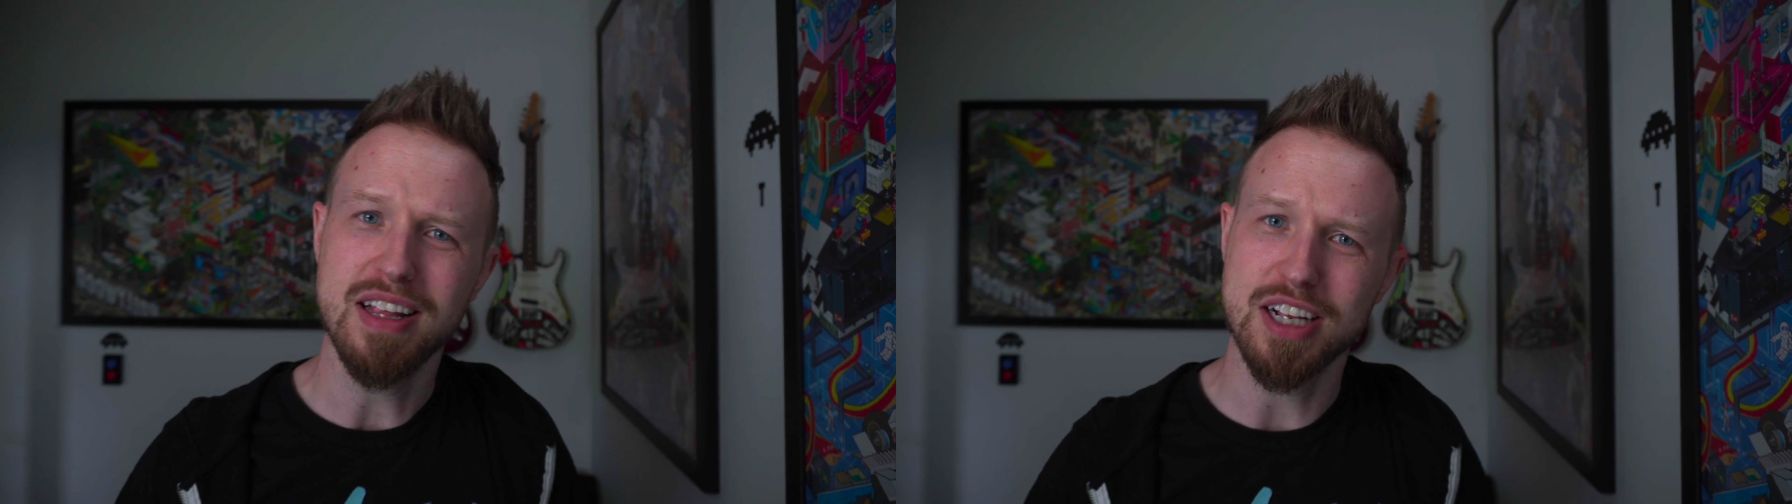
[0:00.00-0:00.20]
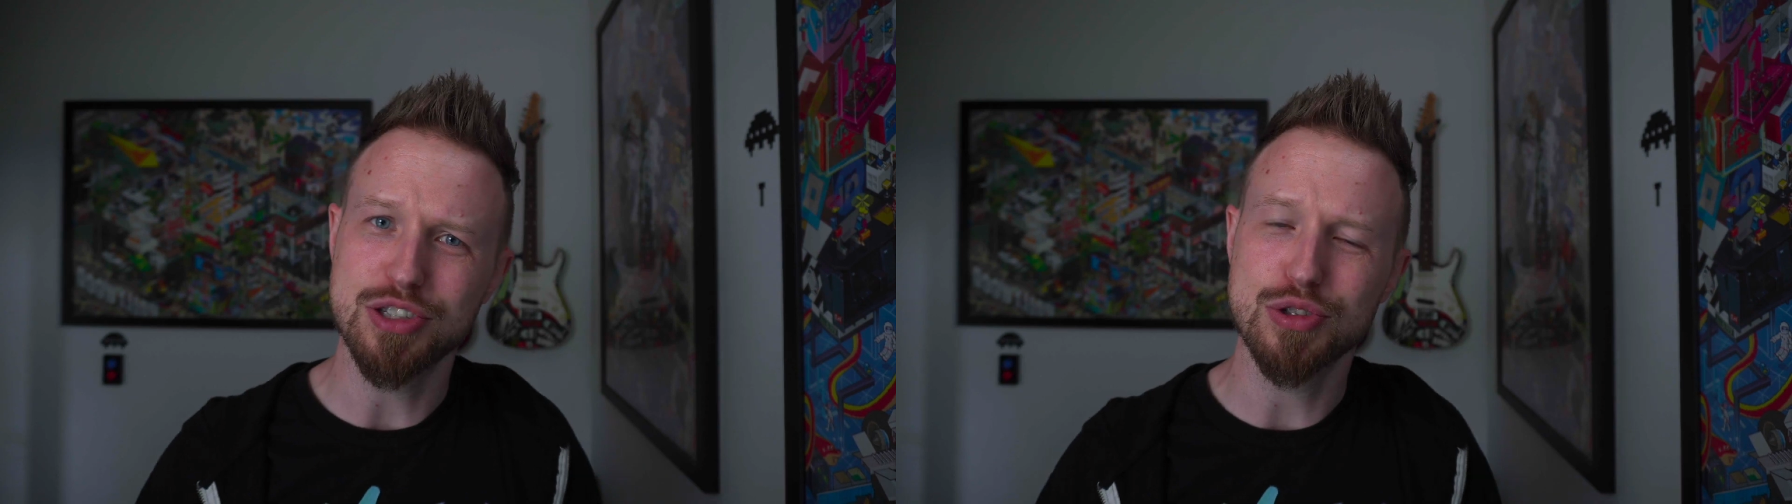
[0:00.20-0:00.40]

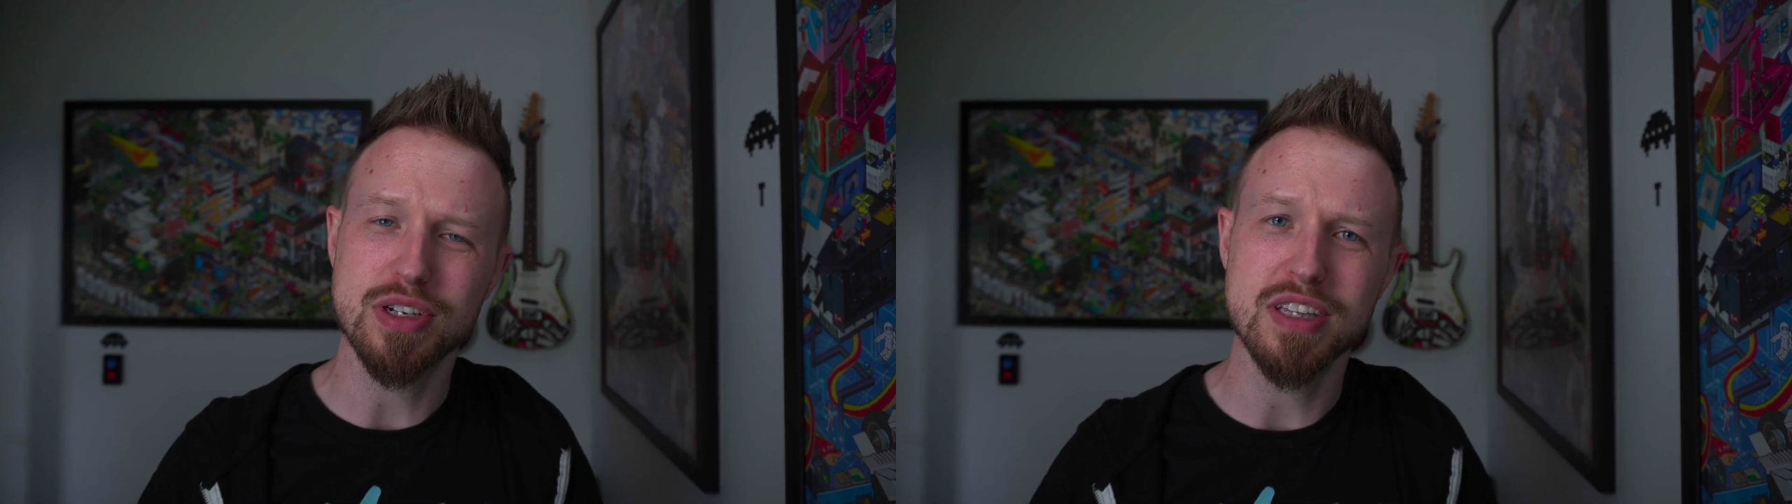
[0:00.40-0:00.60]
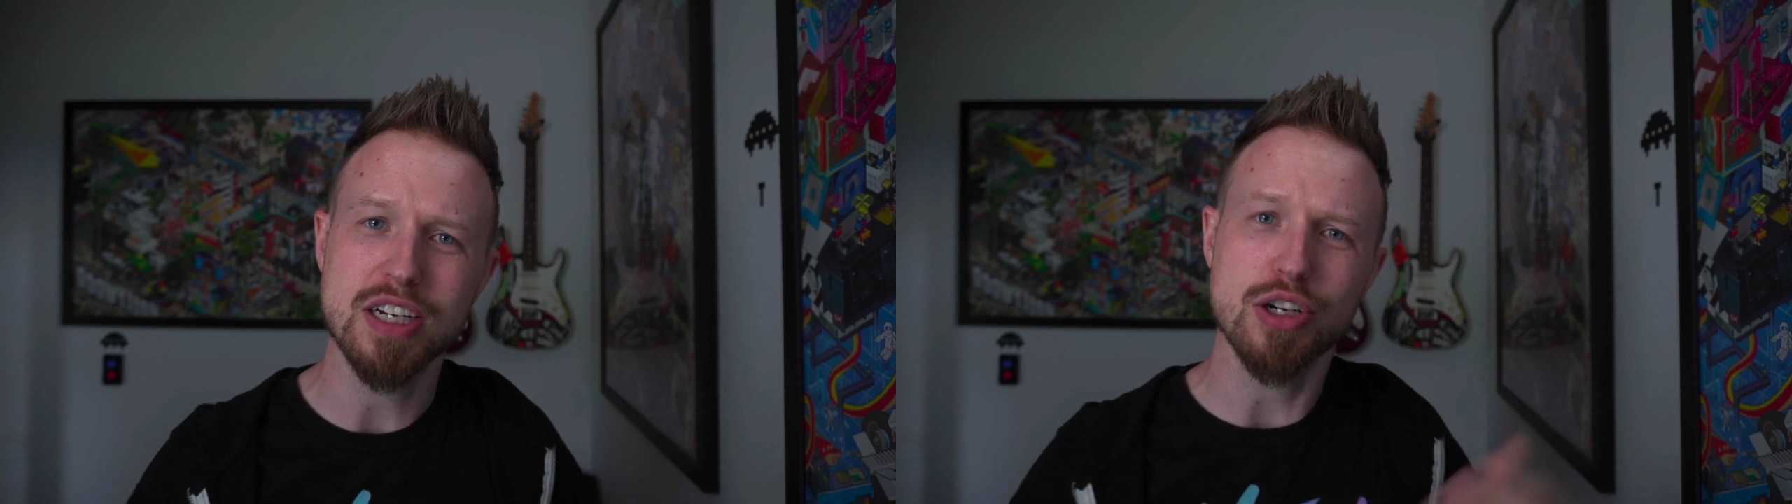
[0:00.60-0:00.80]
that you
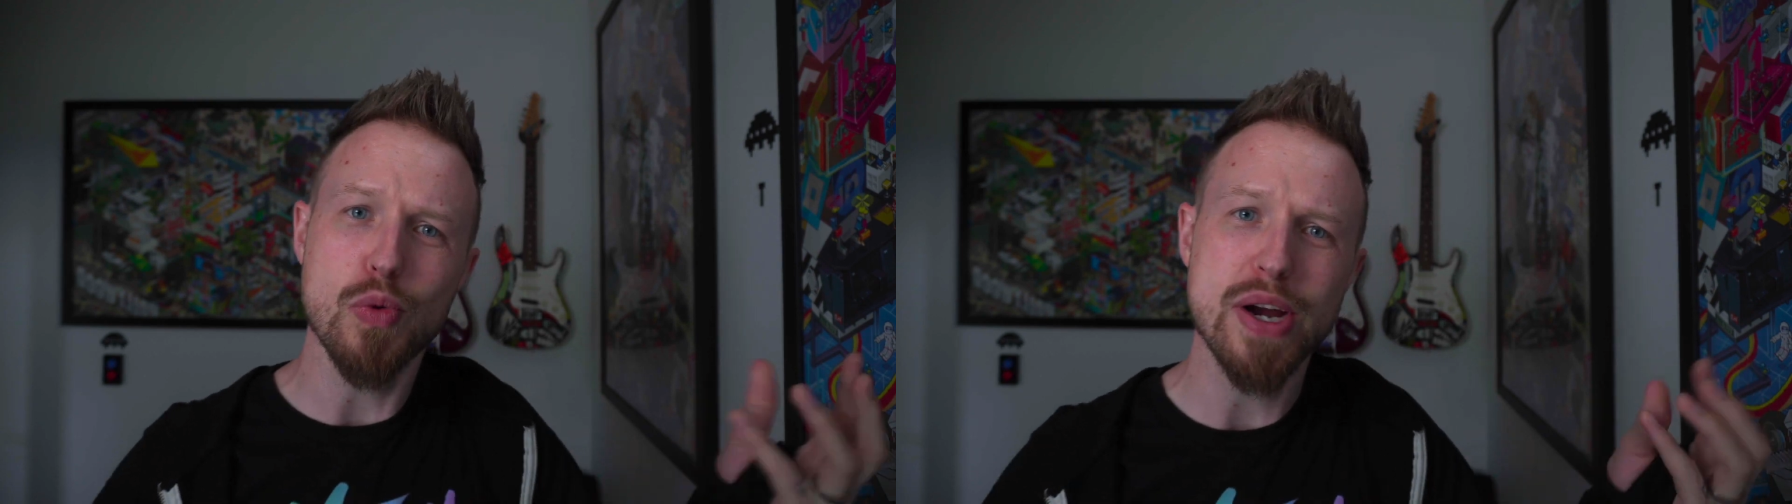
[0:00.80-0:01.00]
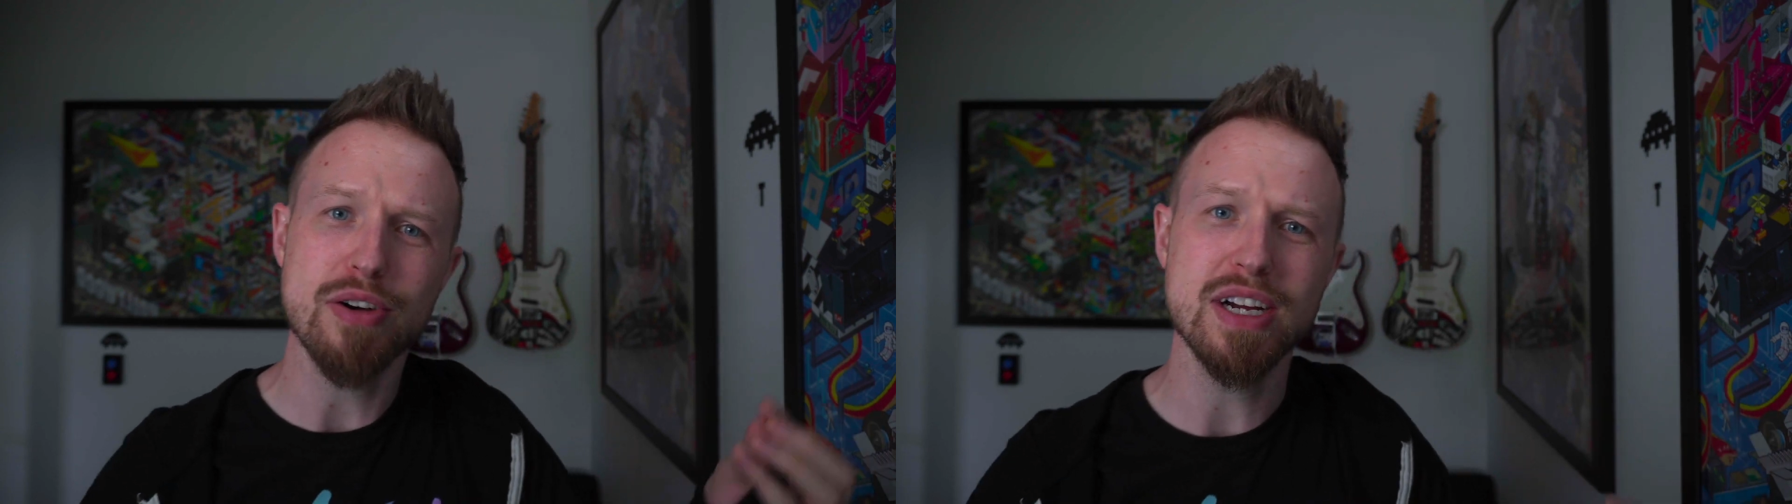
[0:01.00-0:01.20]
can then
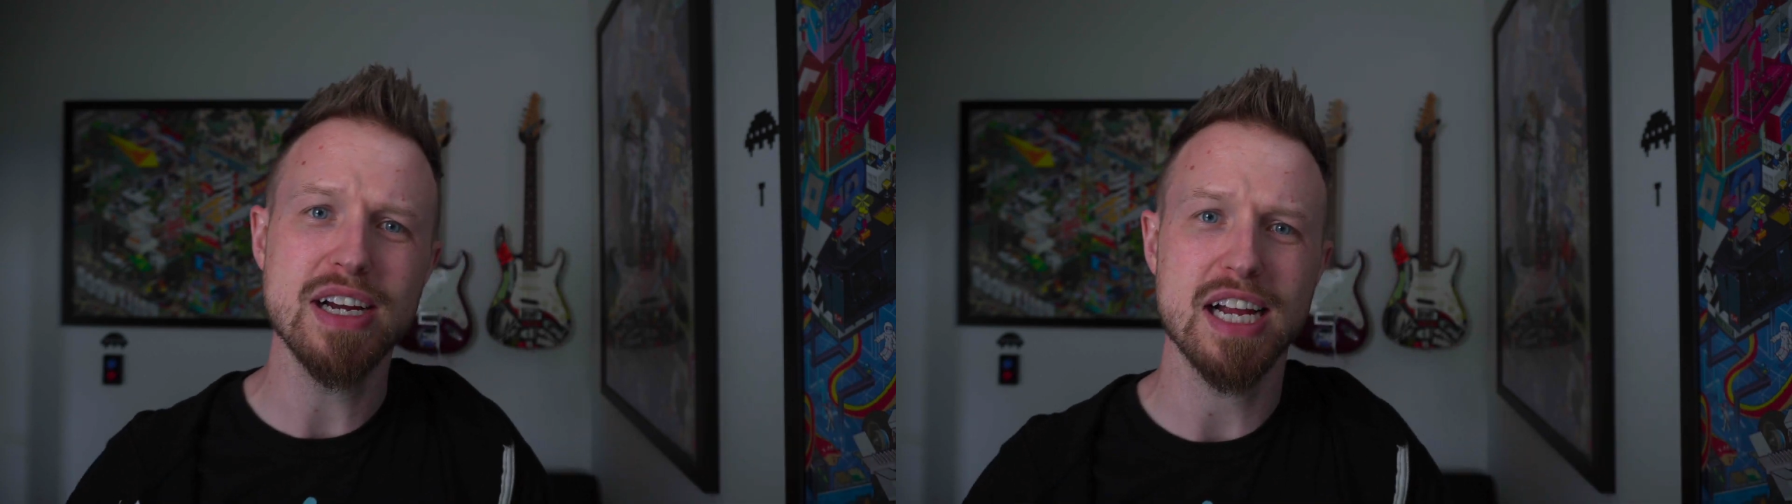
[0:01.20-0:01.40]
query